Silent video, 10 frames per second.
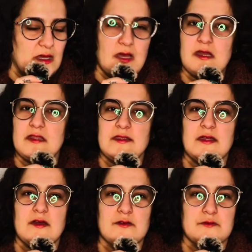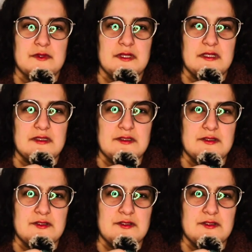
Agatha reading